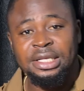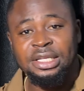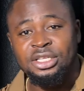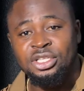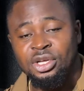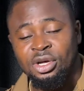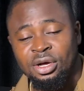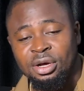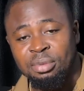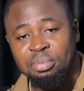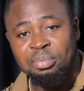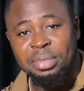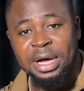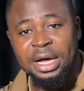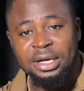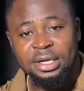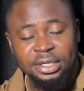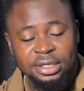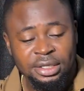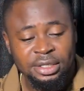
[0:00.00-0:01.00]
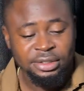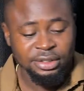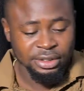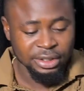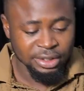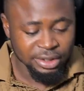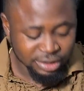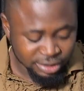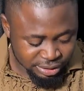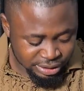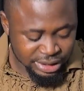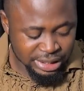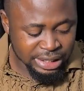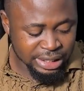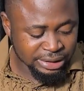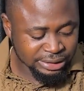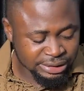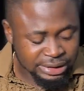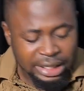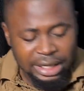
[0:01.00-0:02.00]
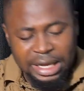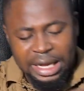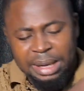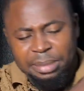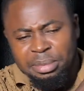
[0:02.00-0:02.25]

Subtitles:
Kijoba, dancer.